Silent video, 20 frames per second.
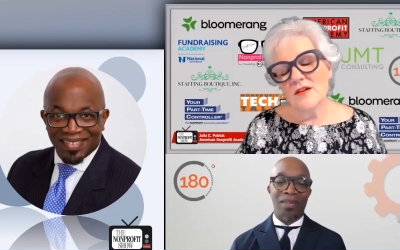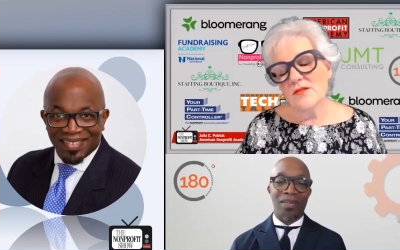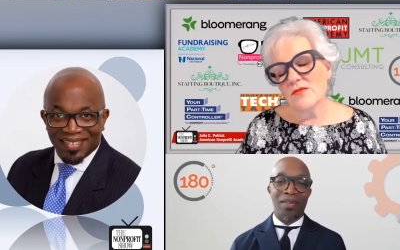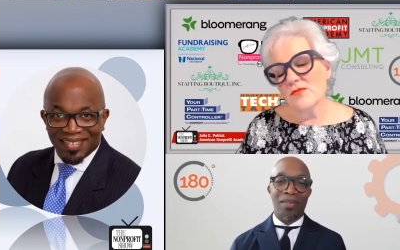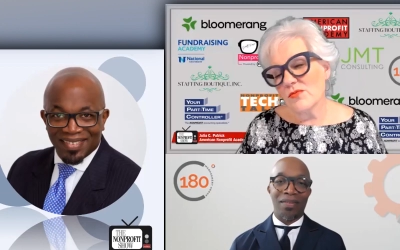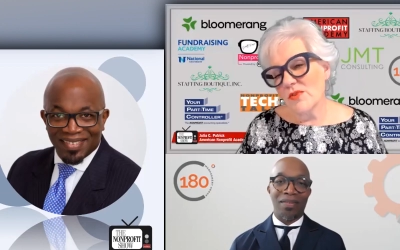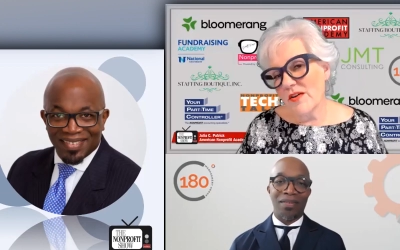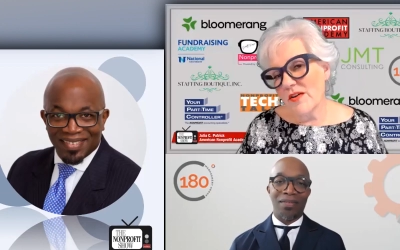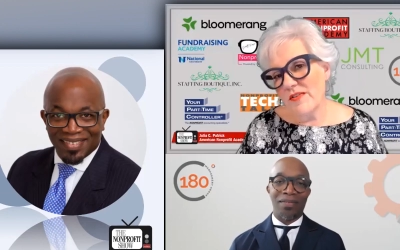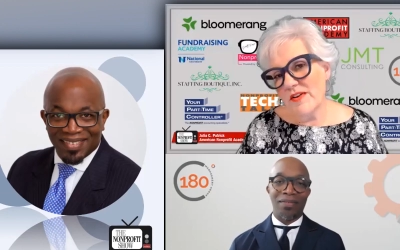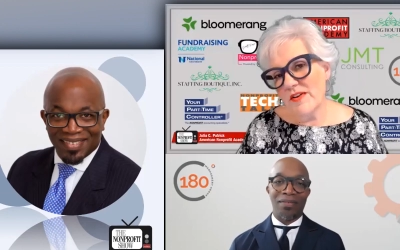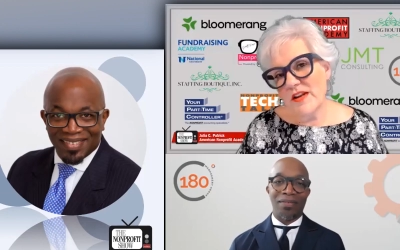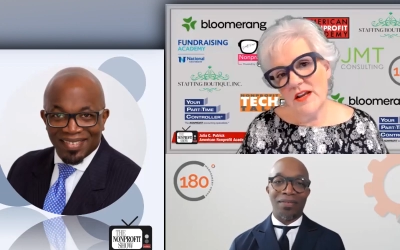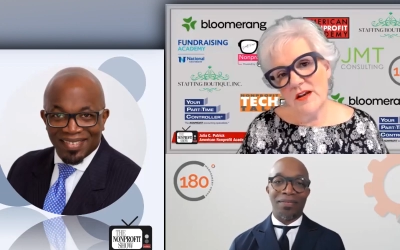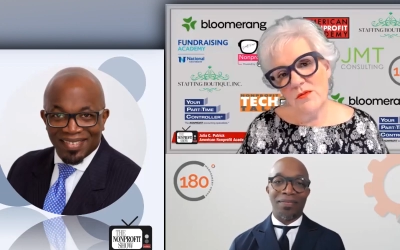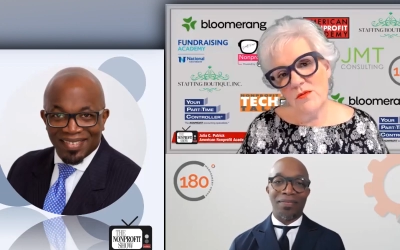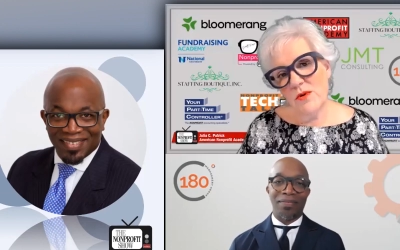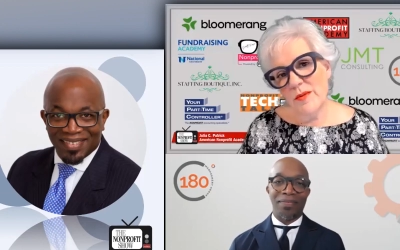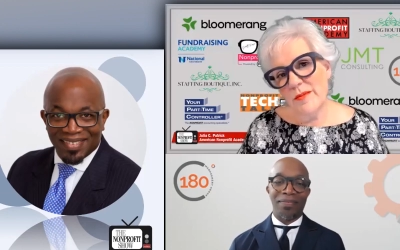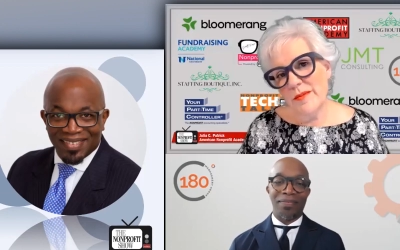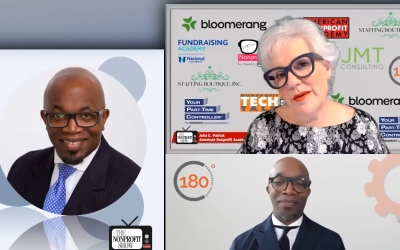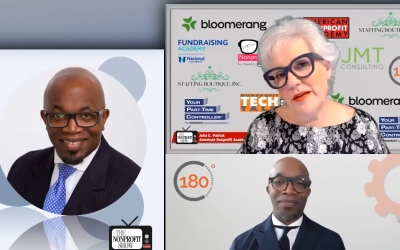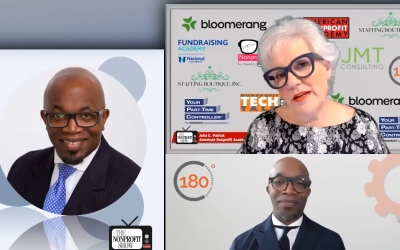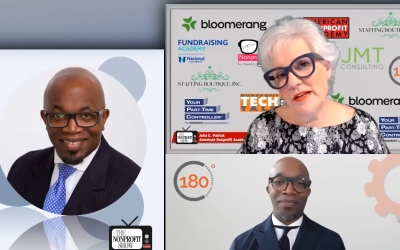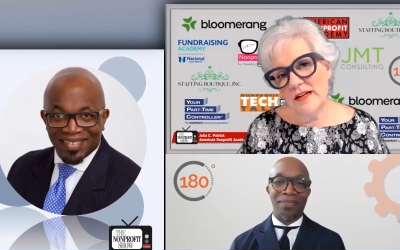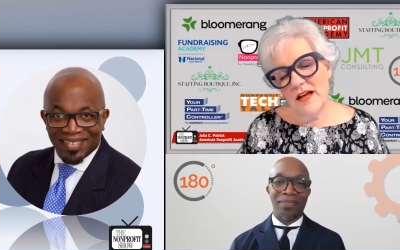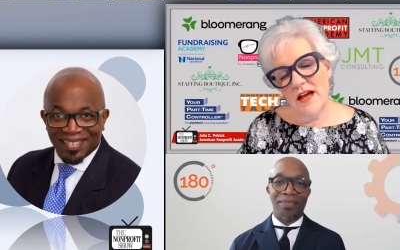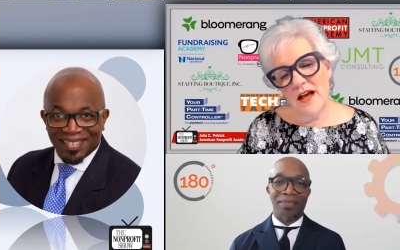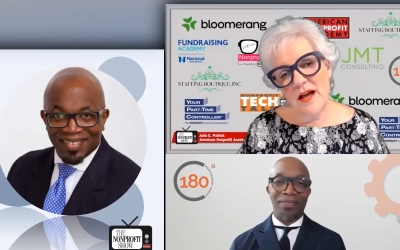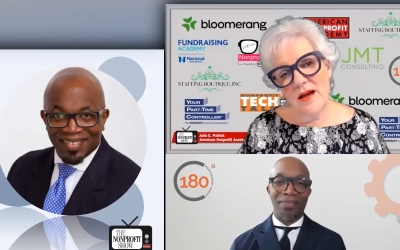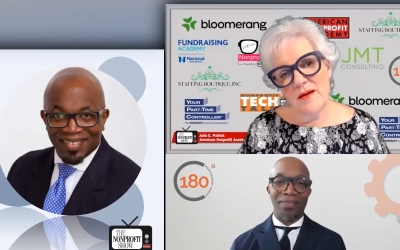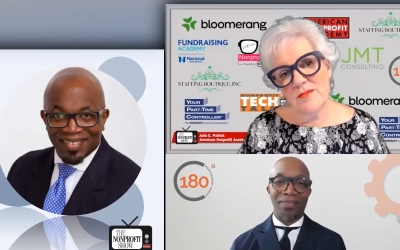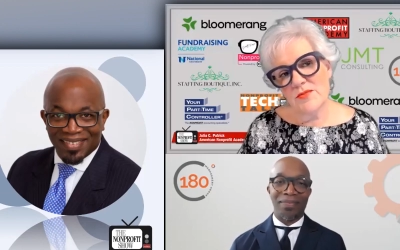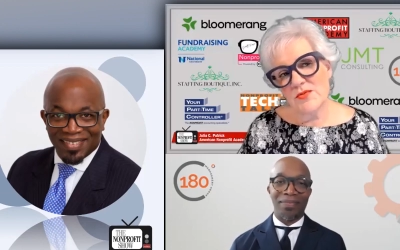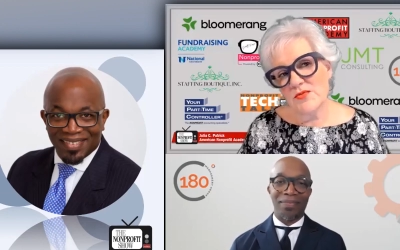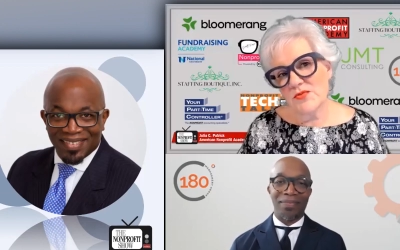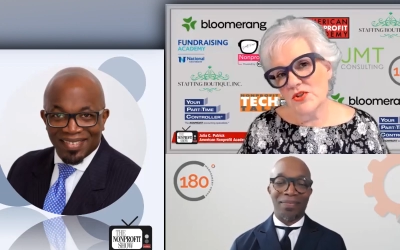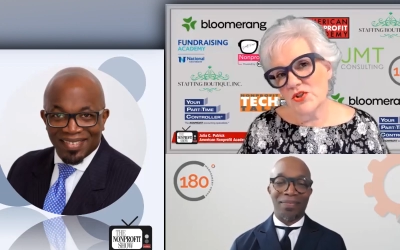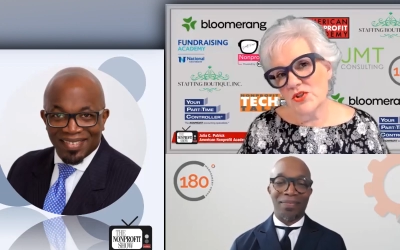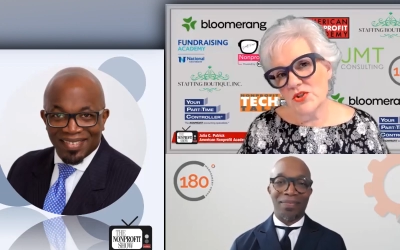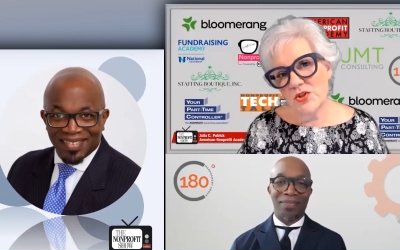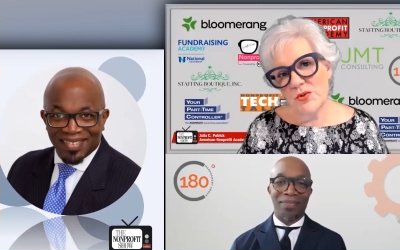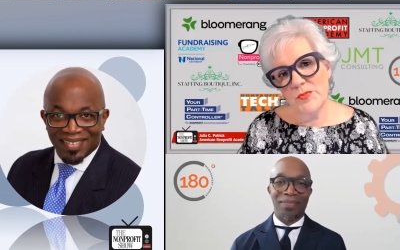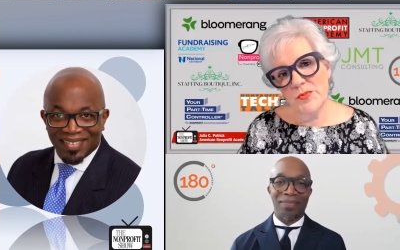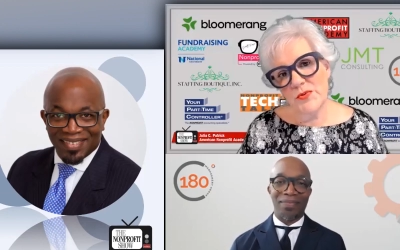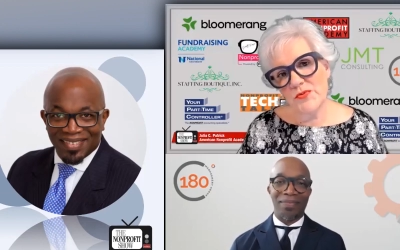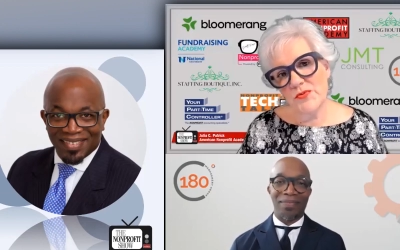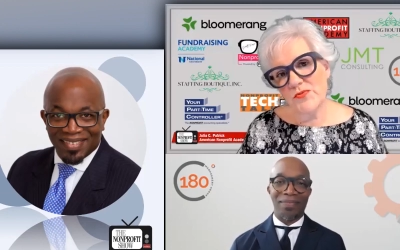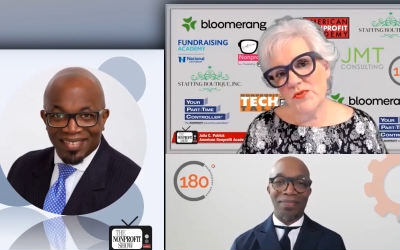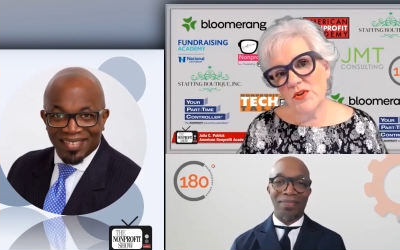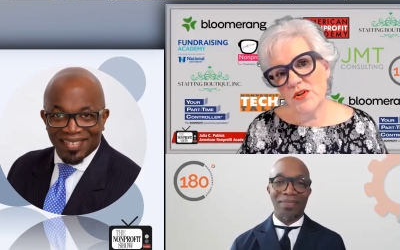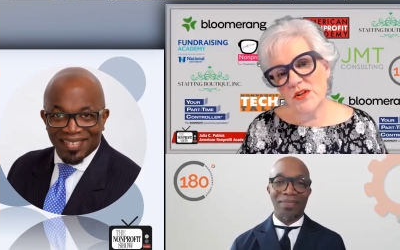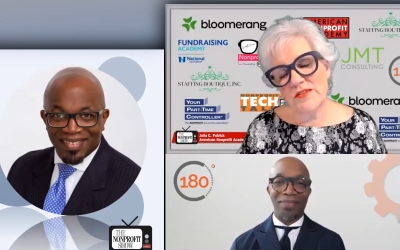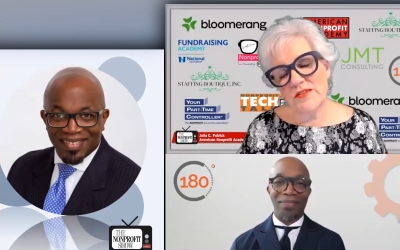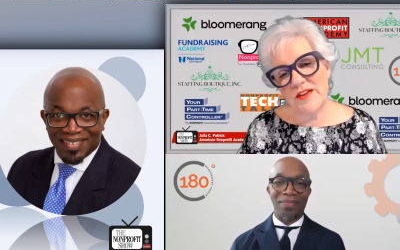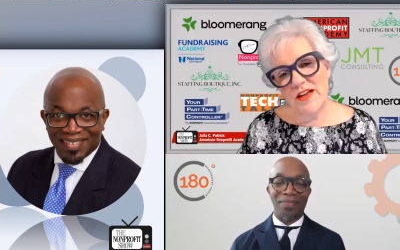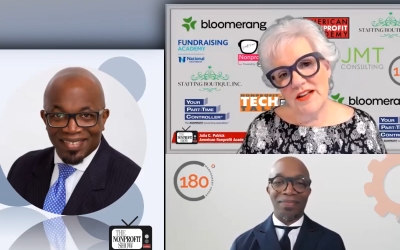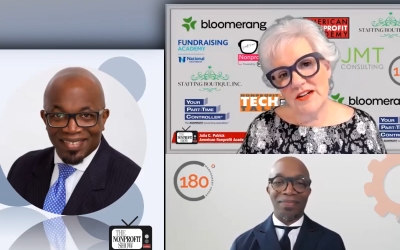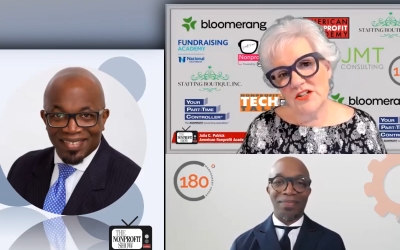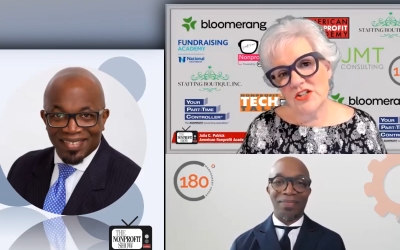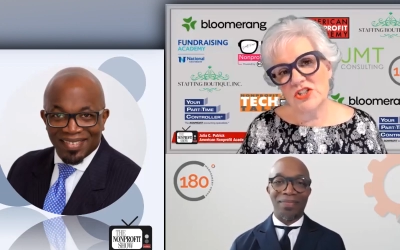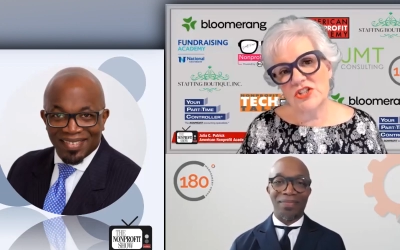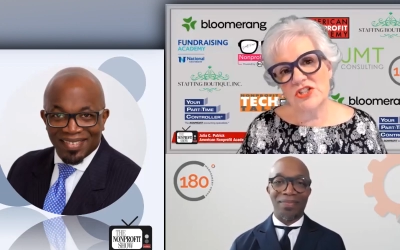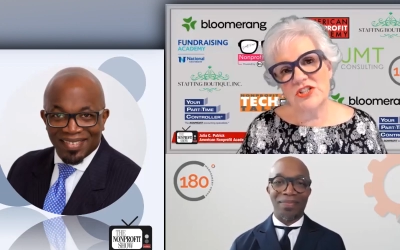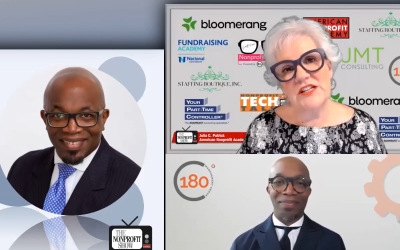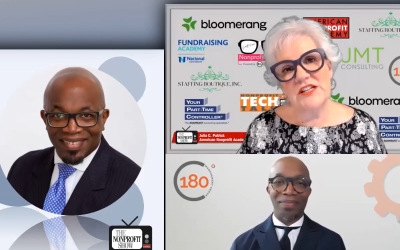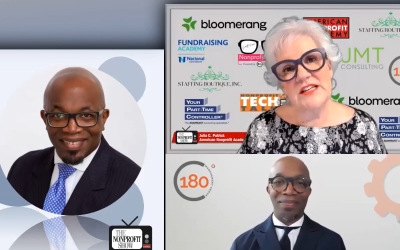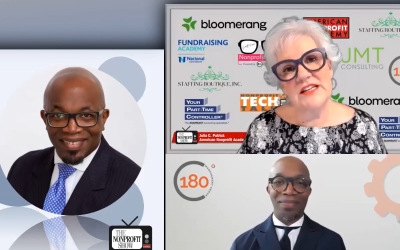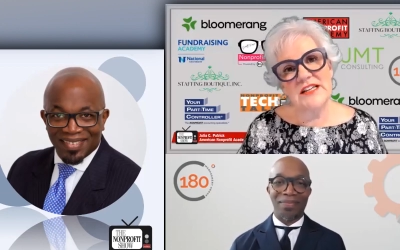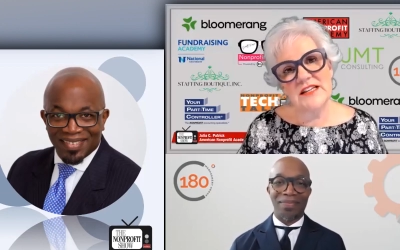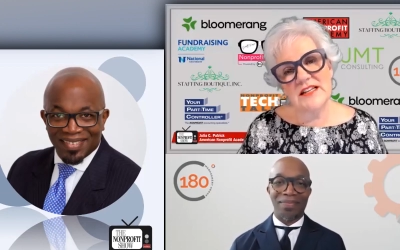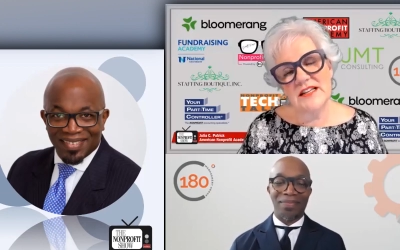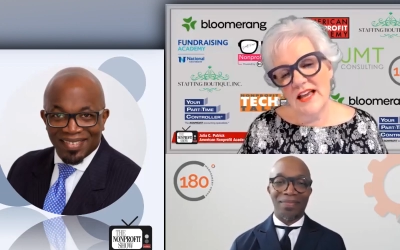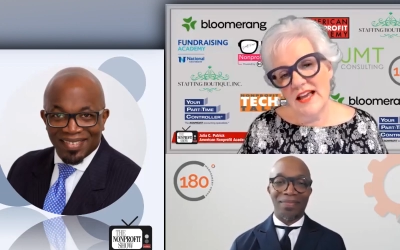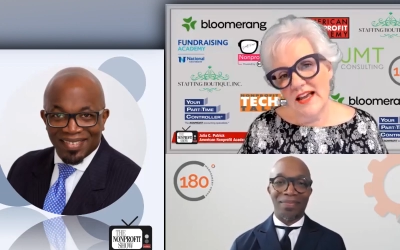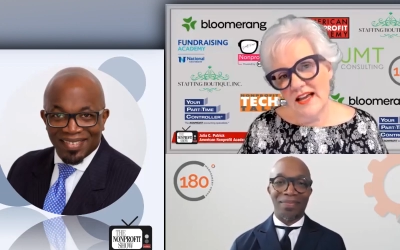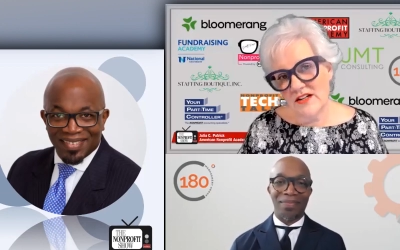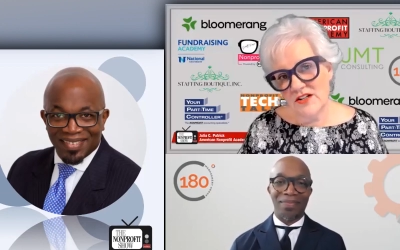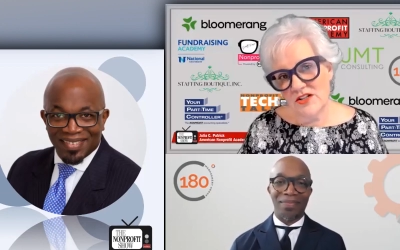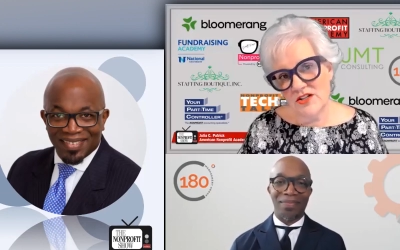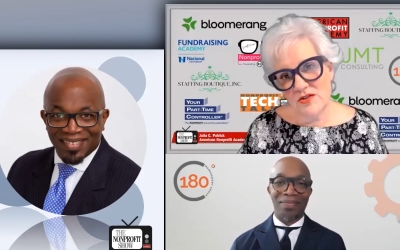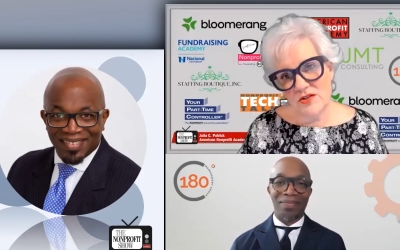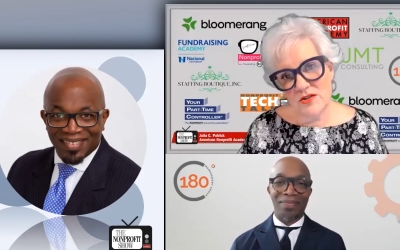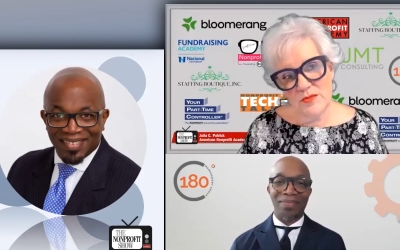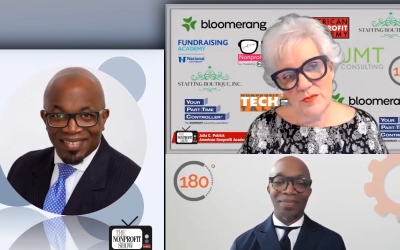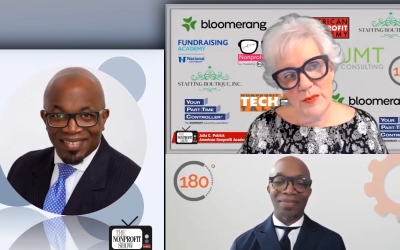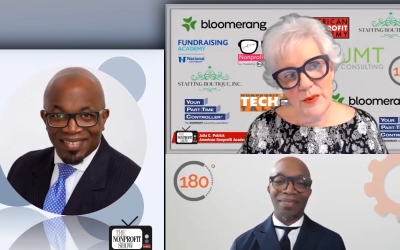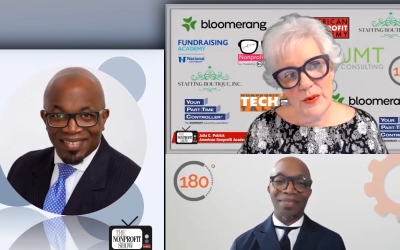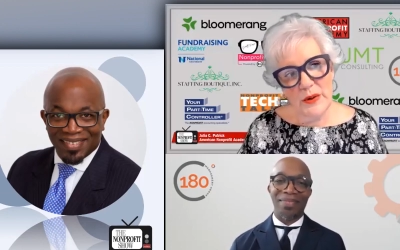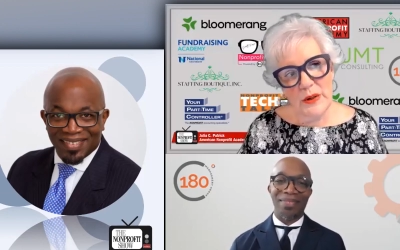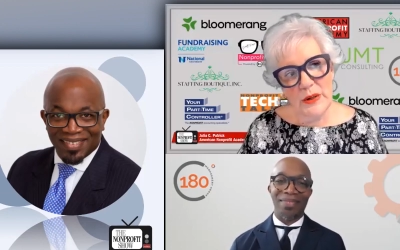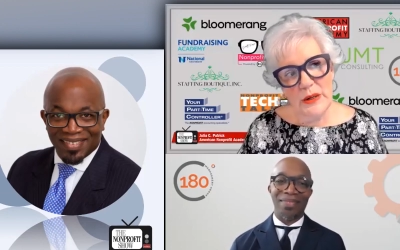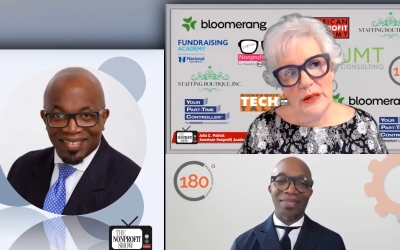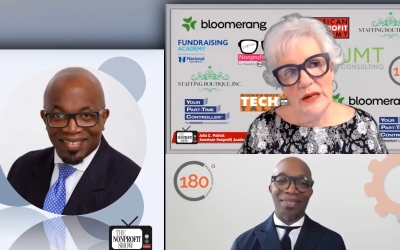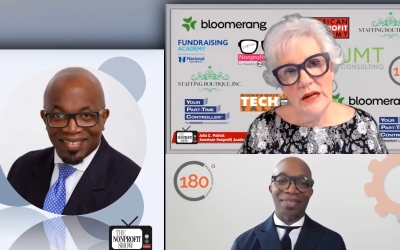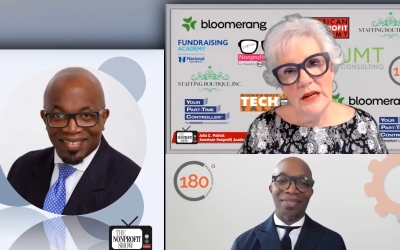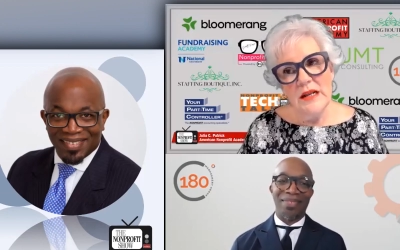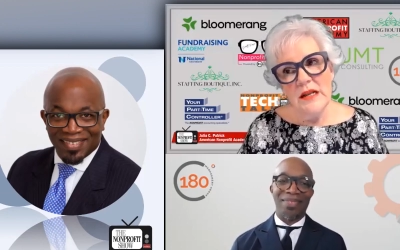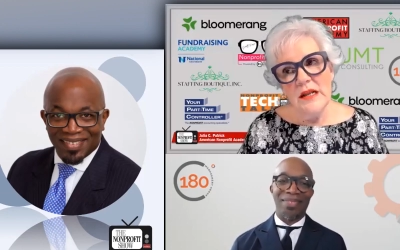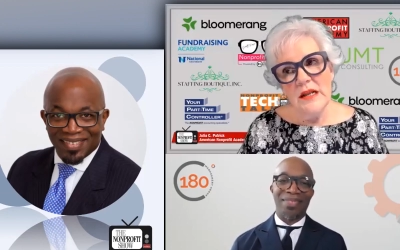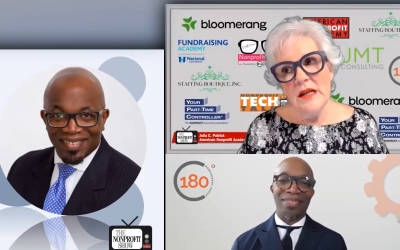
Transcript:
Speaker 1: riveting woman, super full of energy and can-do spirit.